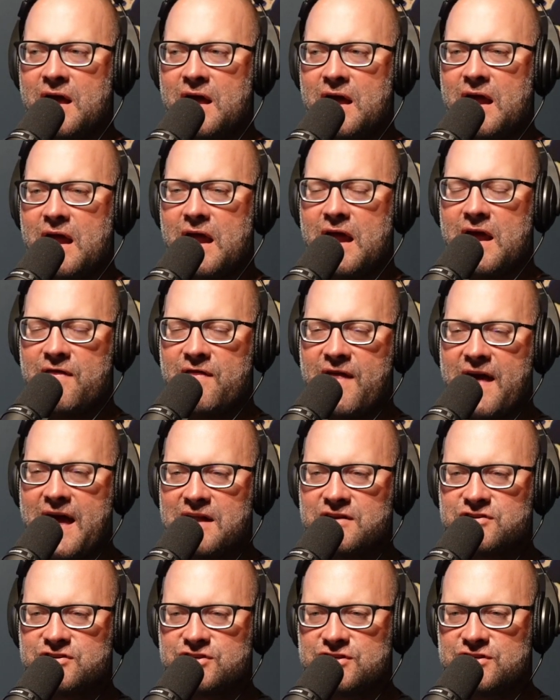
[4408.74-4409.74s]
and
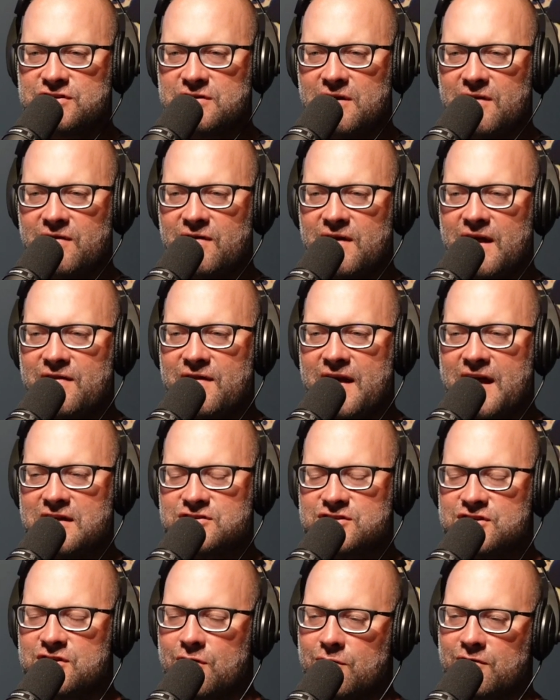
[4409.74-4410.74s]
that
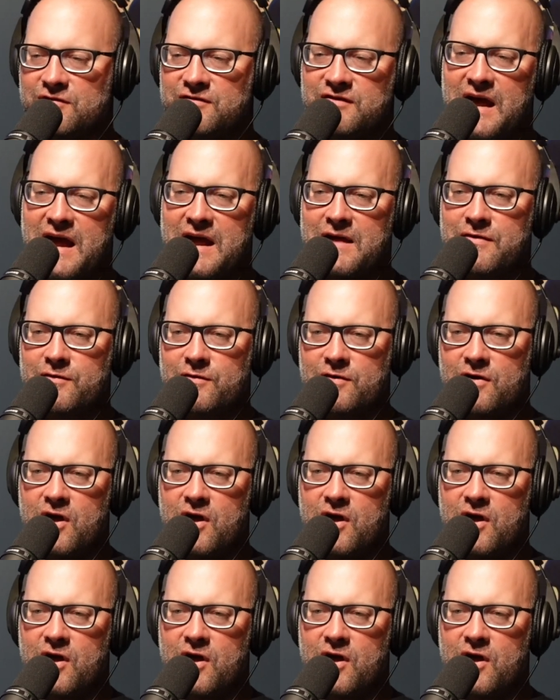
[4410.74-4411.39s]
shows either